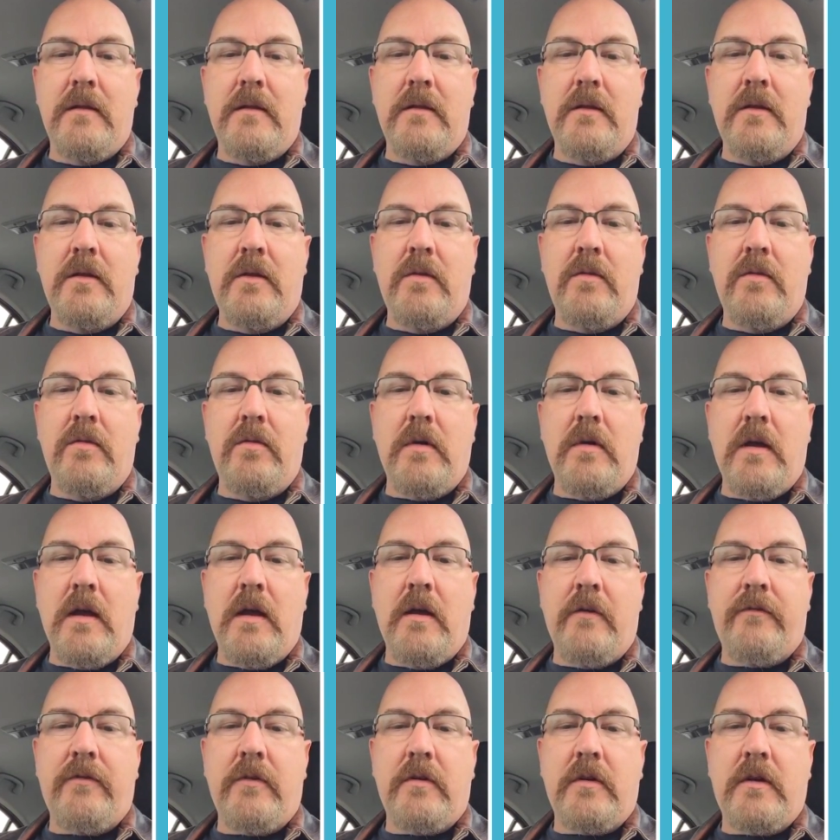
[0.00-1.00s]
You
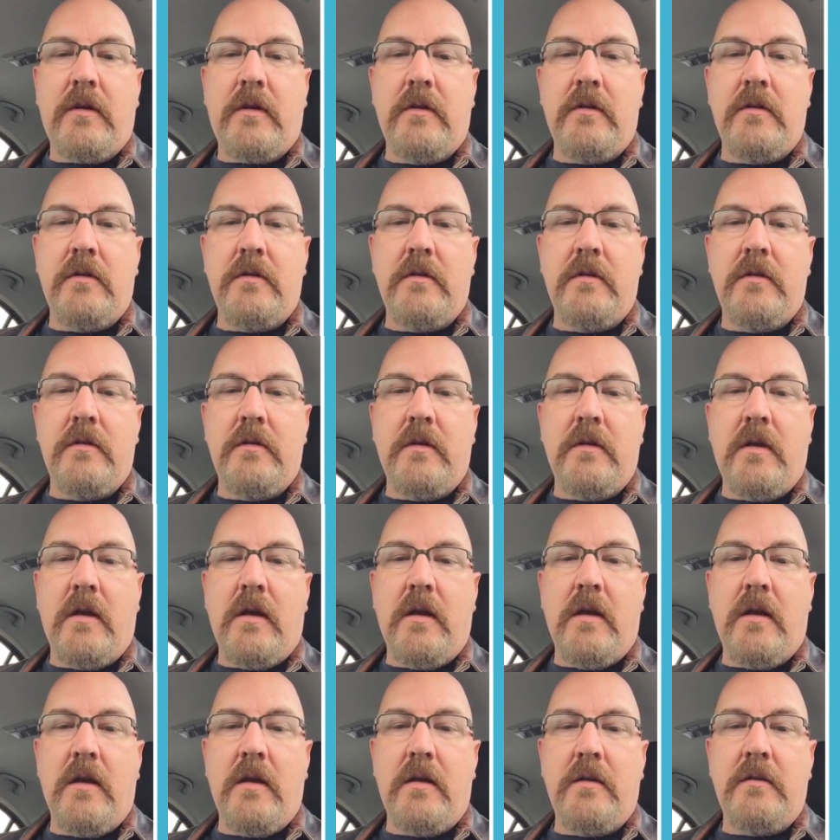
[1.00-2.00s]
ever
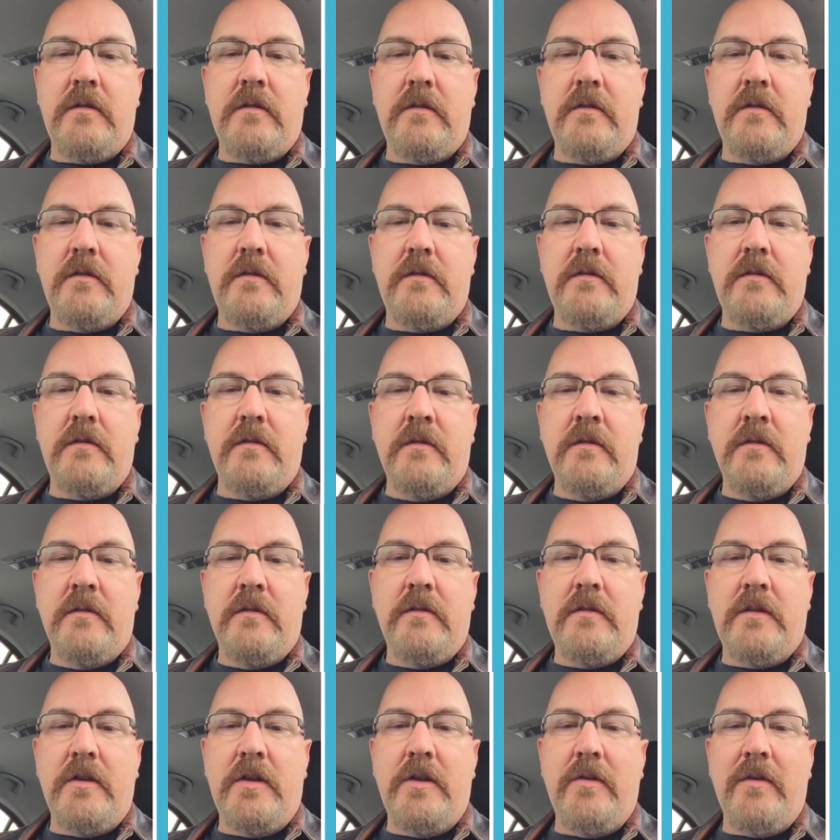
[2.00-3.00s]
uh,
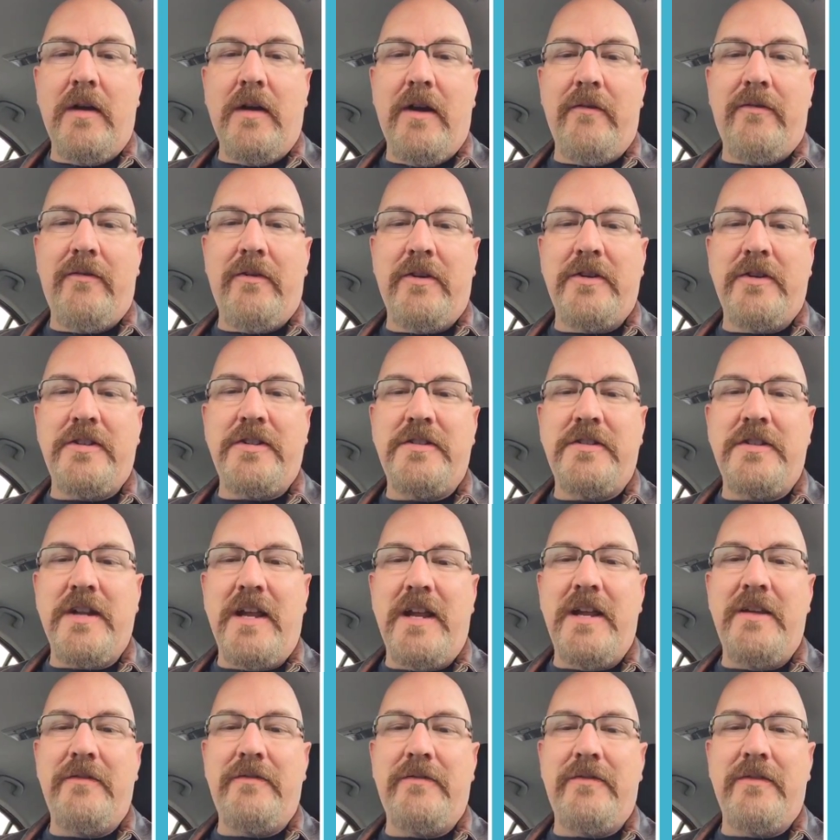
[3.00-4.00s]
do you ever
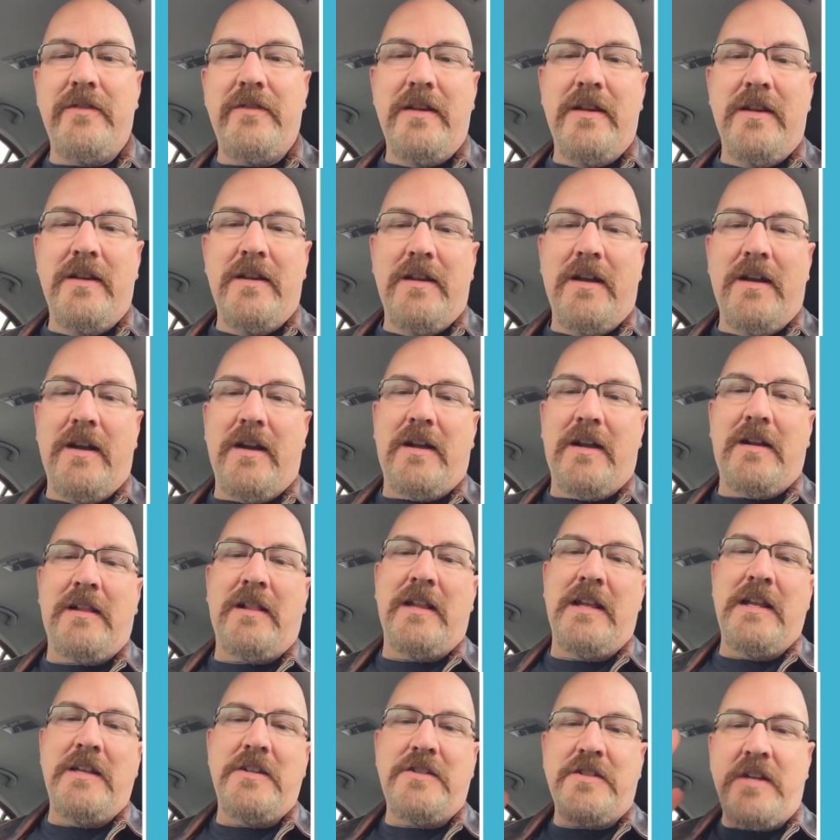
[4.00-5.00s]
shave, a uh,
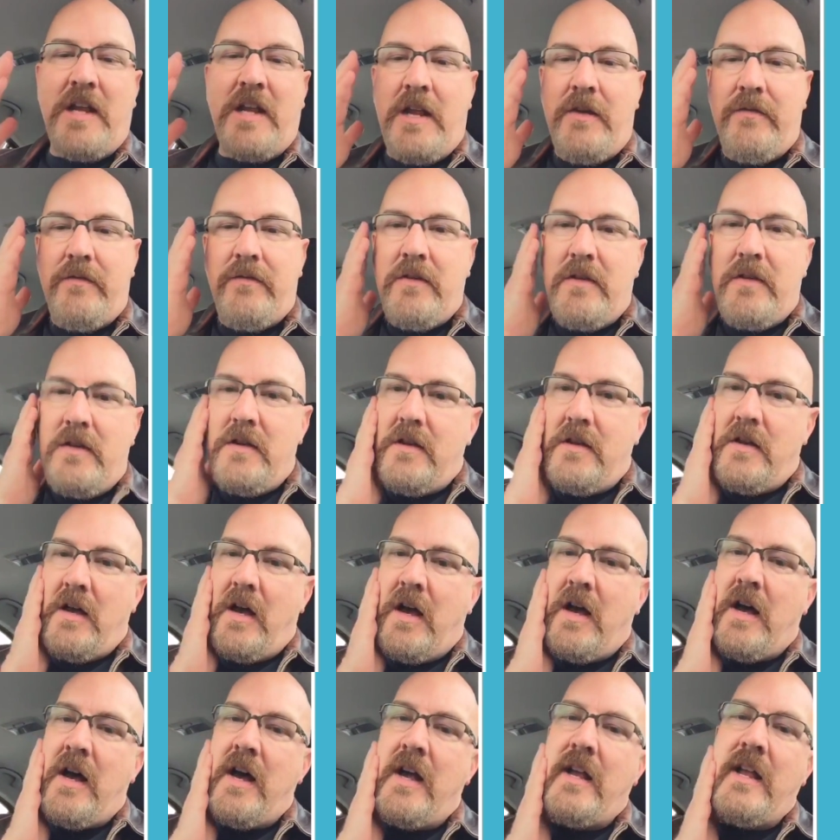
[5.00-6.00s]
clean shave?
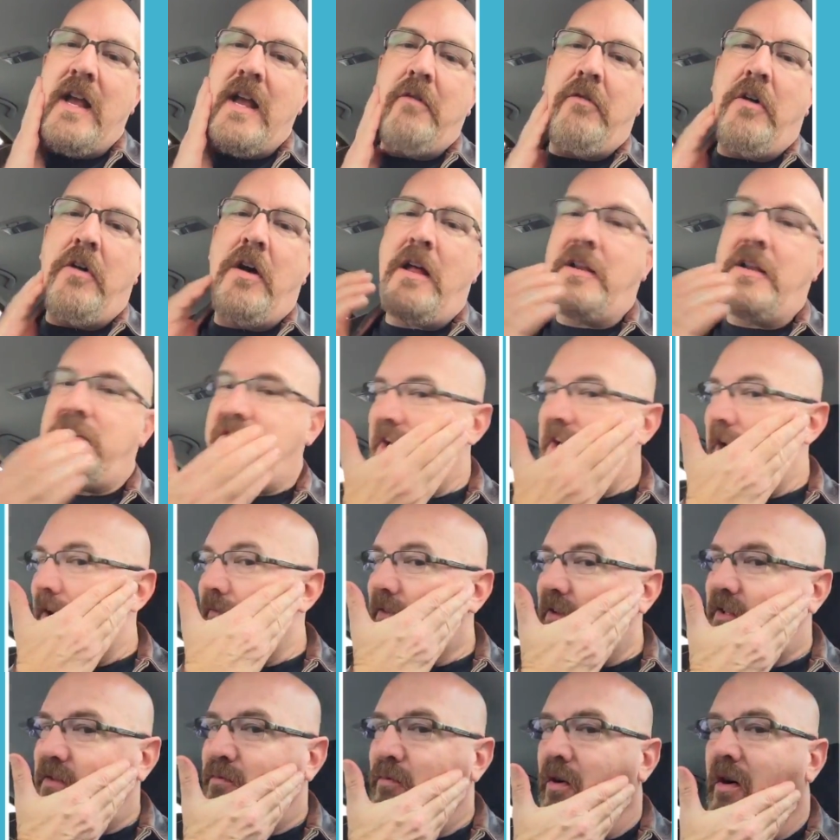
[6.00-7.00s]
Uh, yeah, well, I
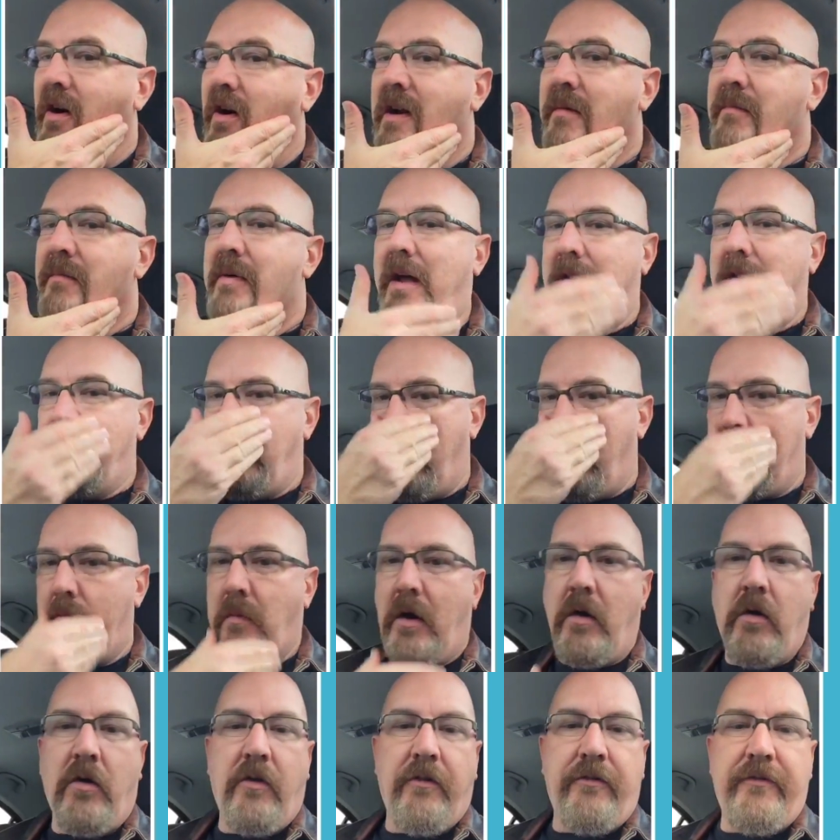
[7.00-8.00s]
shaved this morning, but not
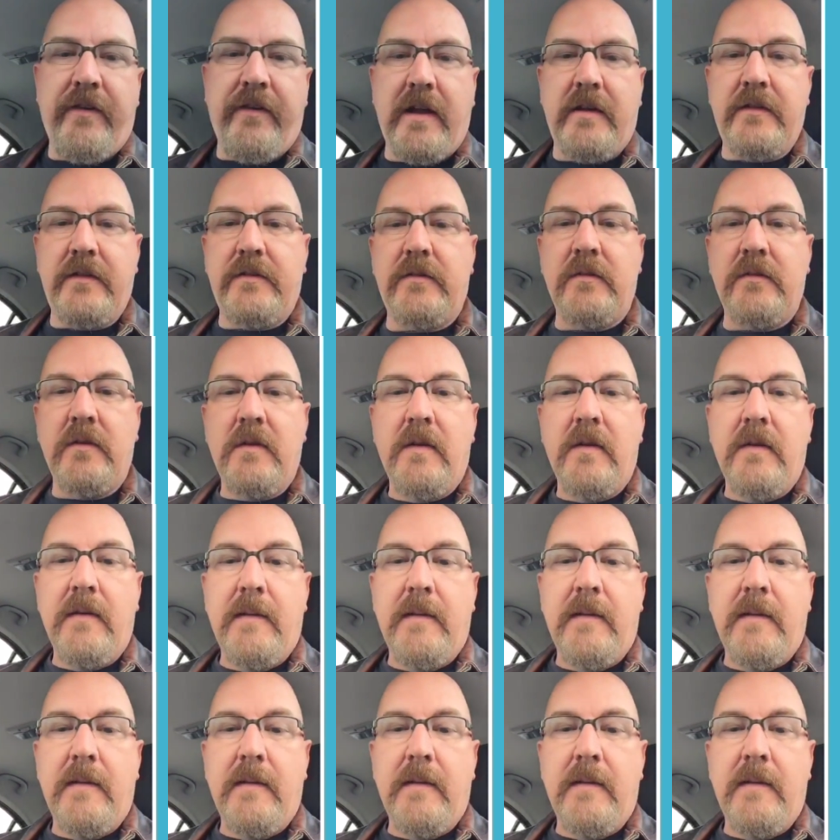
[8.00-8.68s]
my whole face.